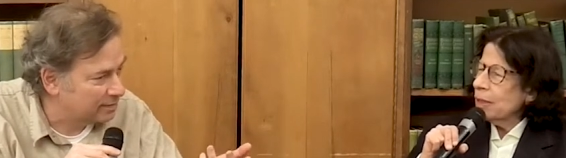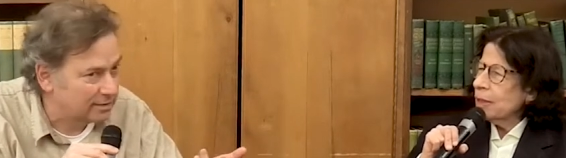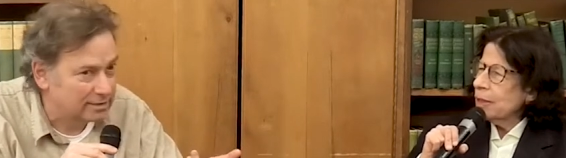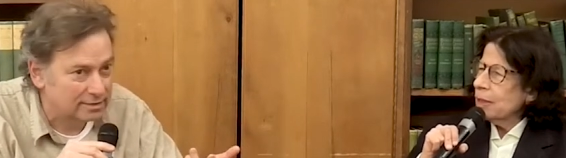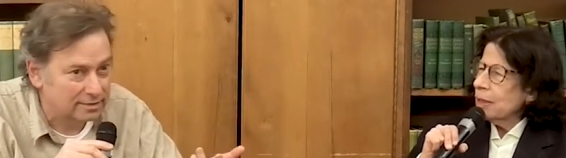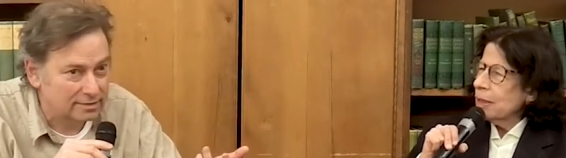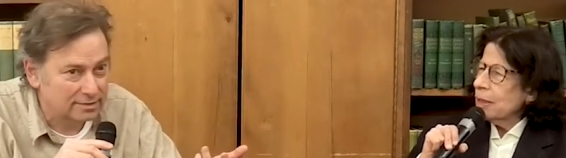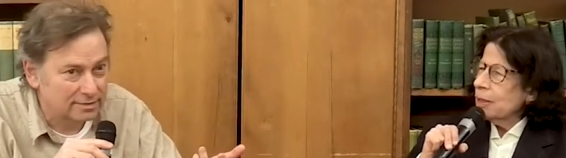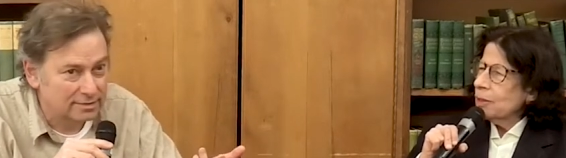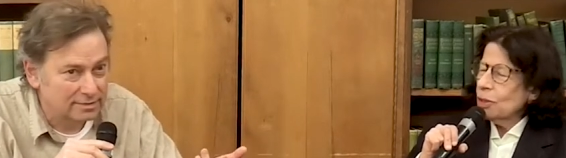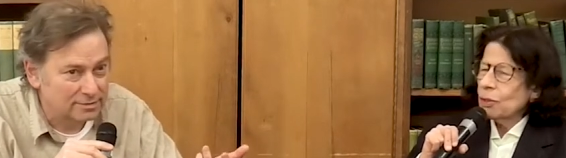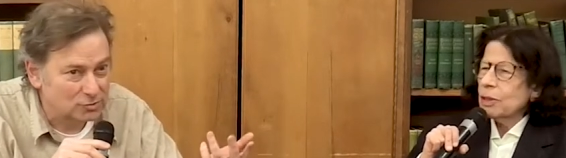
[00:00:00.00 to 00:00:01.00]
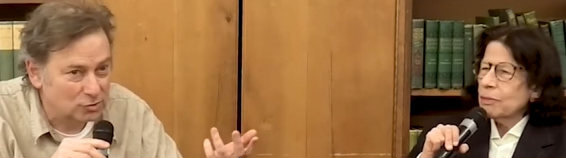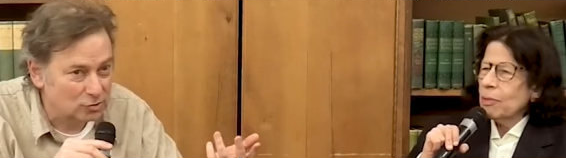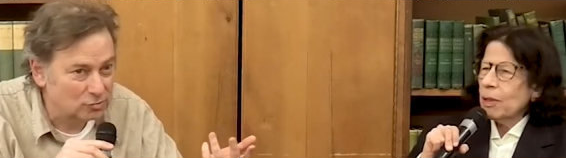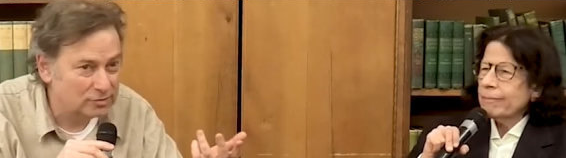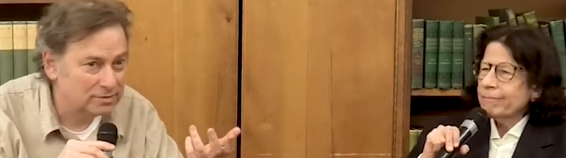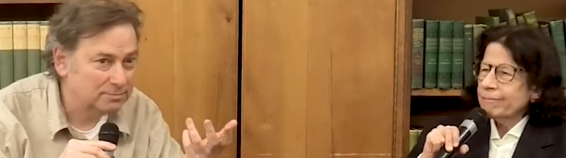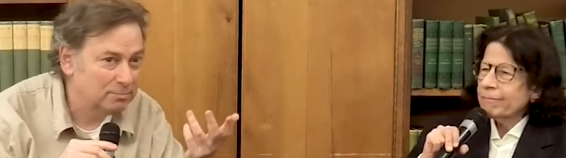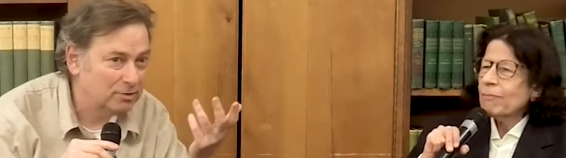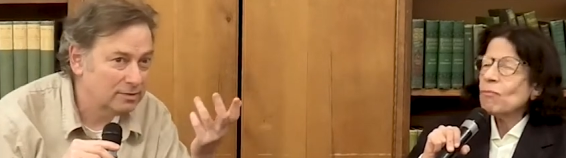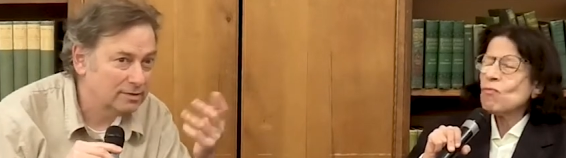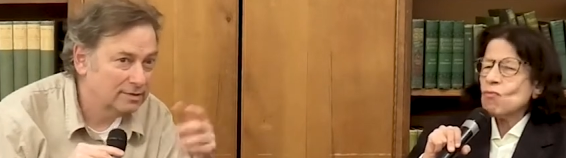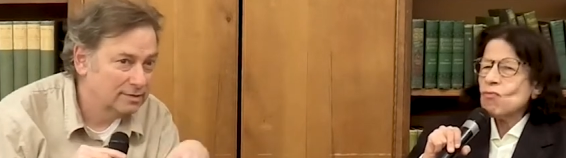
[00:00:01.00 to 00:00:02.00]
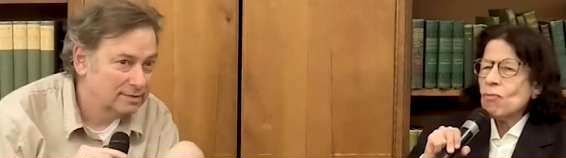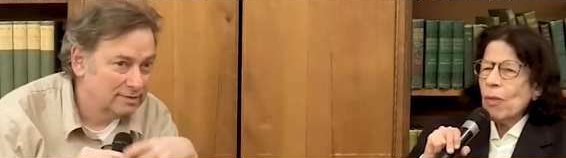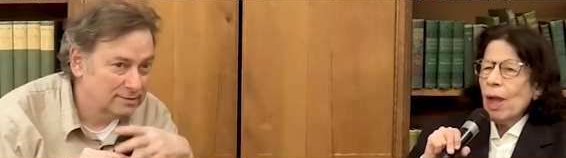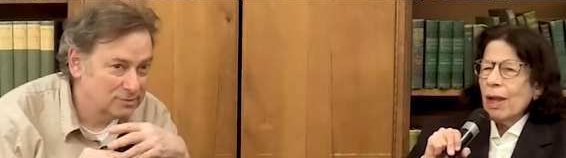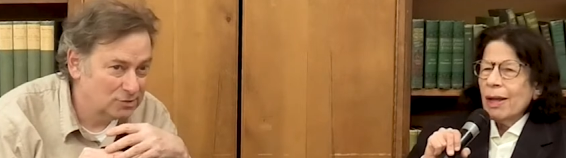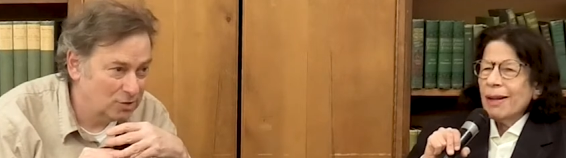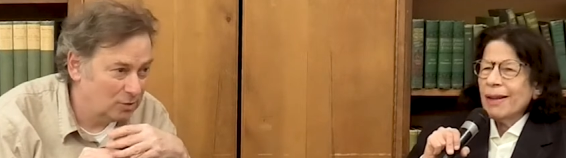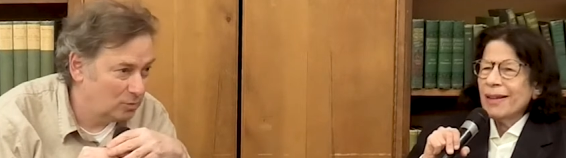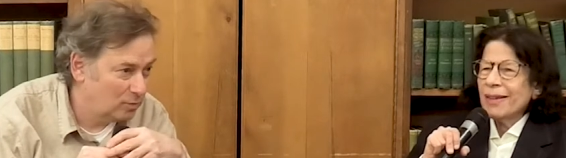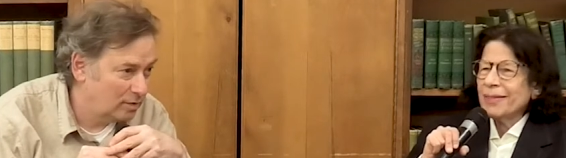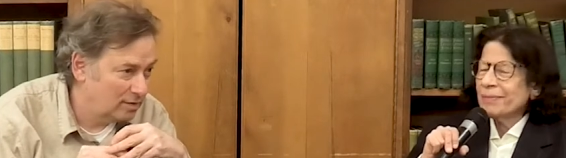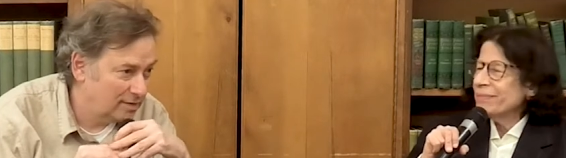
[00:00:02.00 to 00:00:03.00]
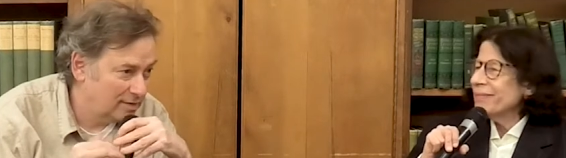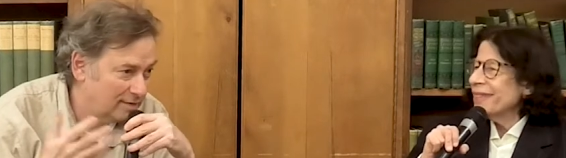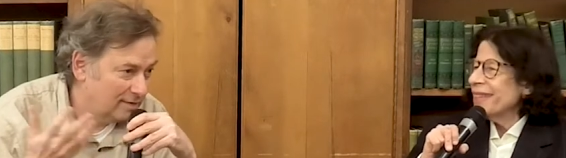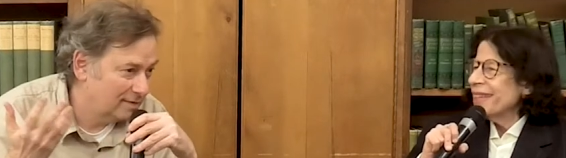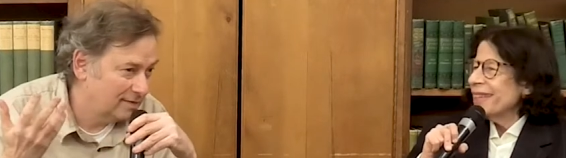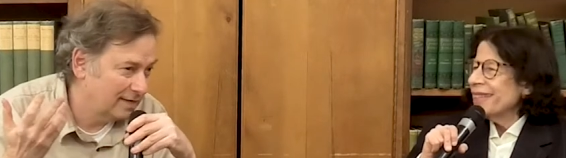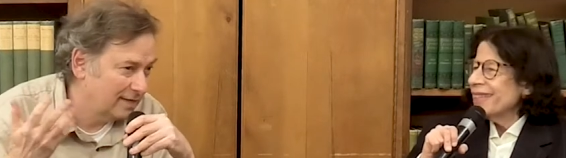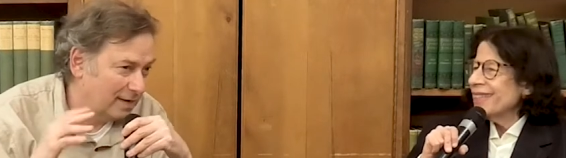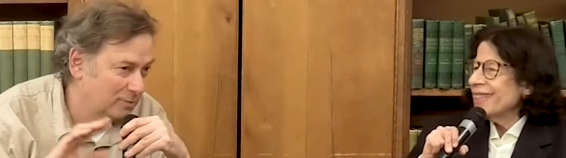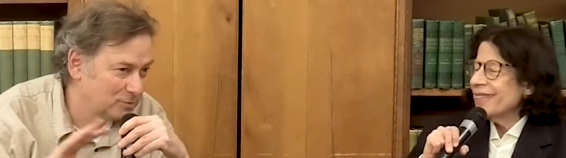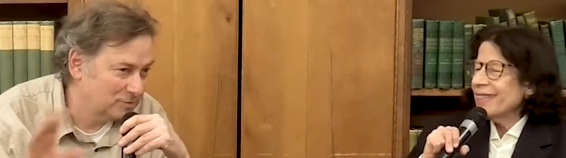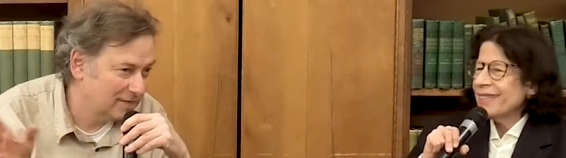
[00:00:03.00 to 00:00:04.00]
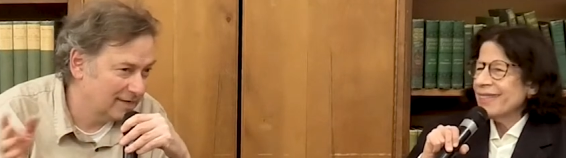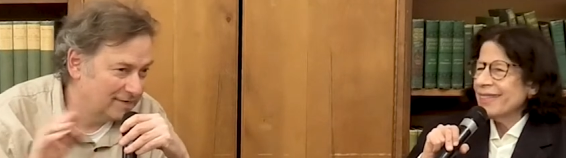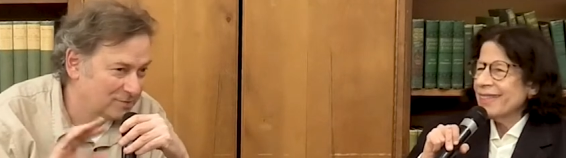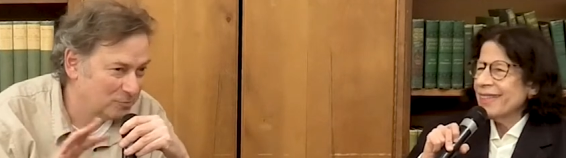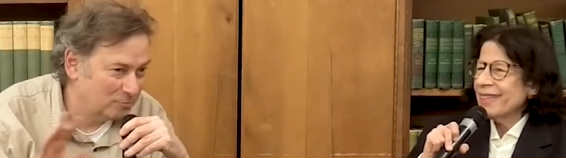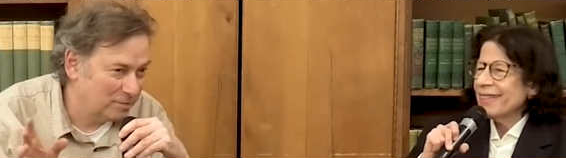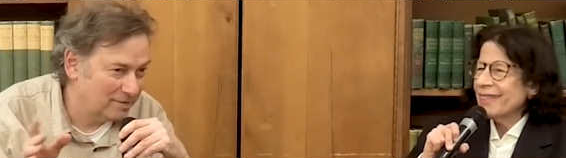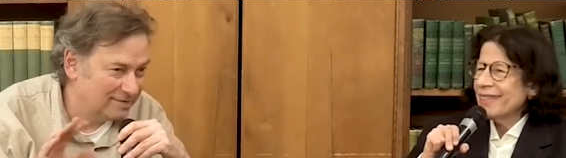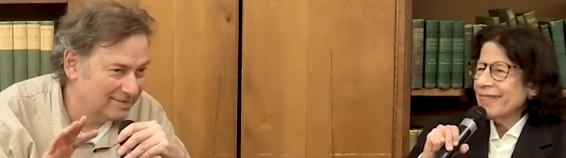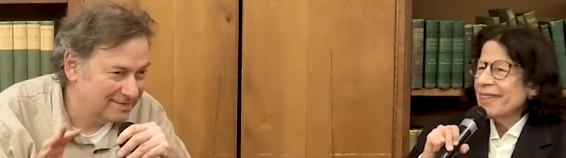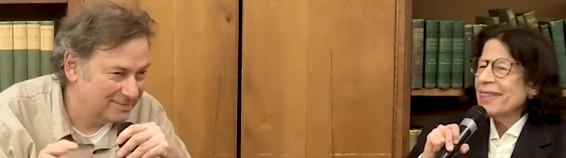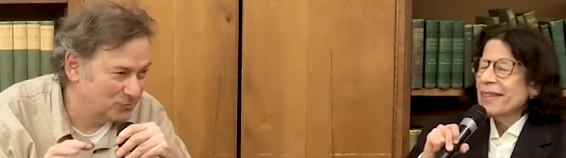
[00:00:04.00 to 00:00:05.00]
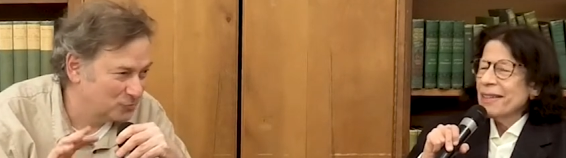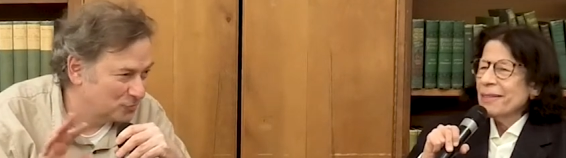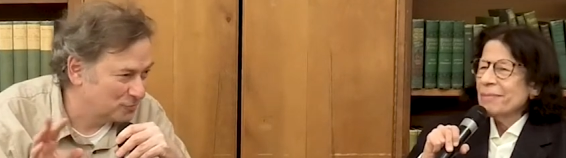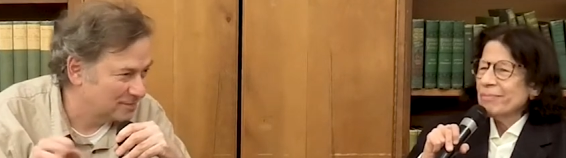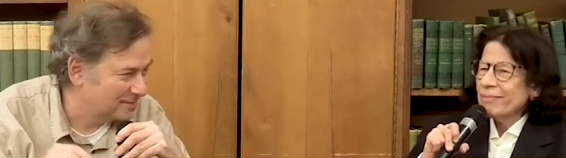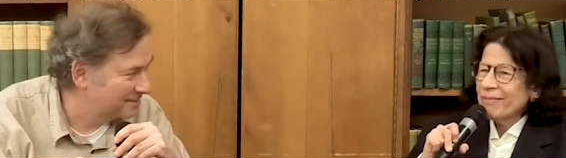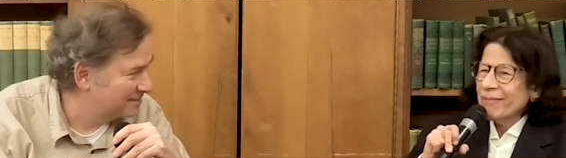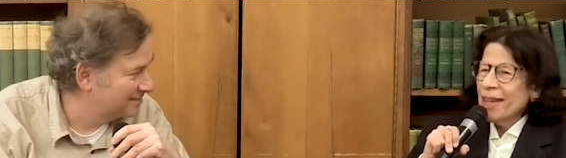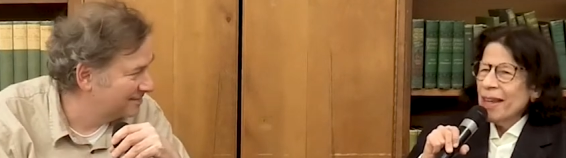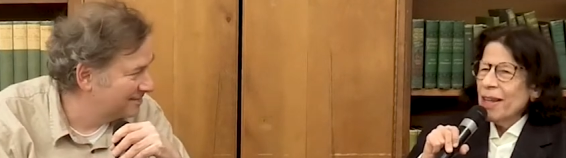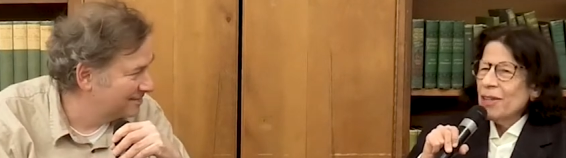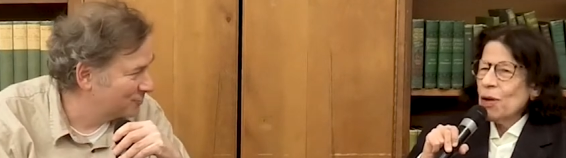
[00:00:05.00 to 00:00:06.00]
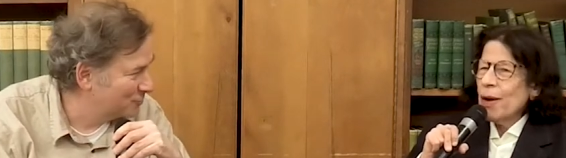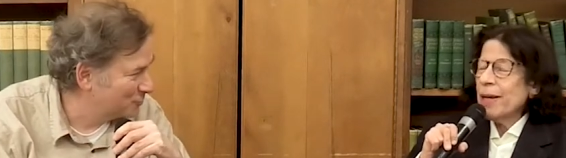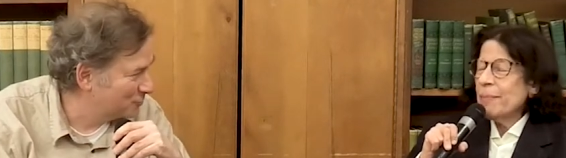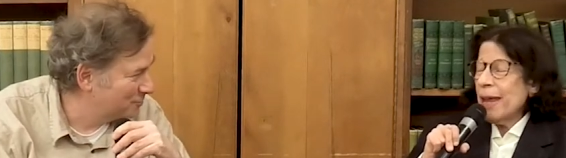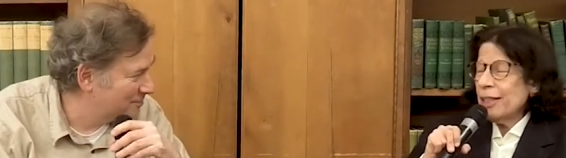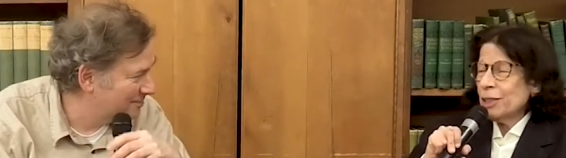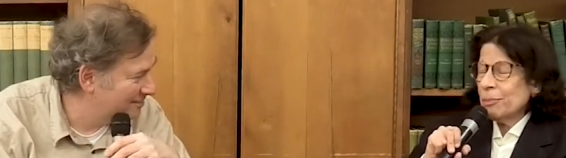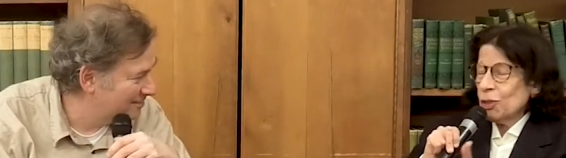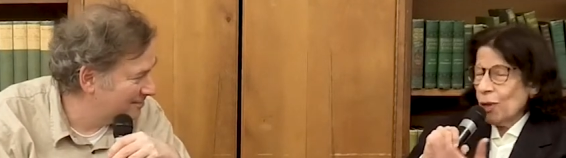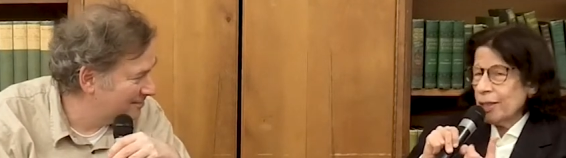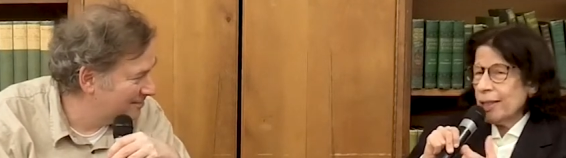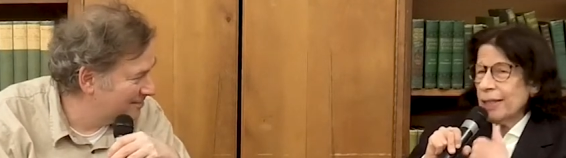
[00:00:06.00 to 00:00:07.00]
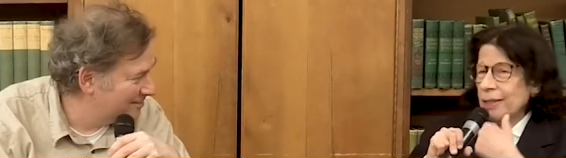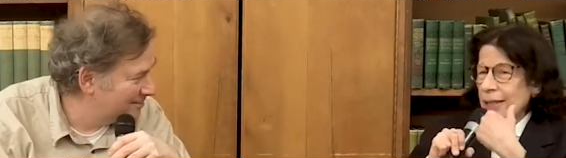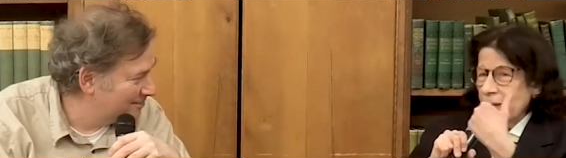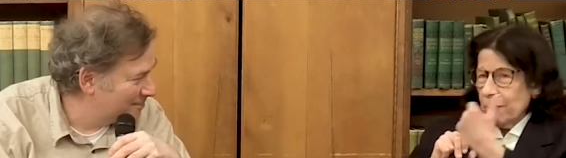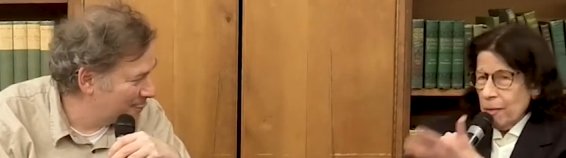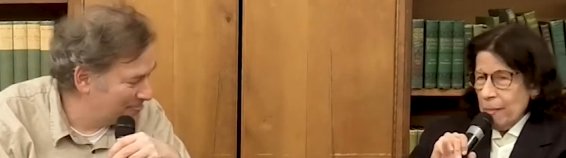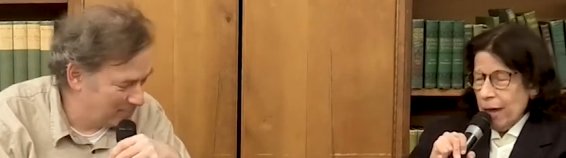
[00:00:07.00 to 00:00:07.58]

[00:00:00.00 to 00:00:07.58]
Speaker 1: in a children's, children's book. book. So uh, yeah, that was the end of my interest in.
Speaker 2: So he made some drawings. I sent him the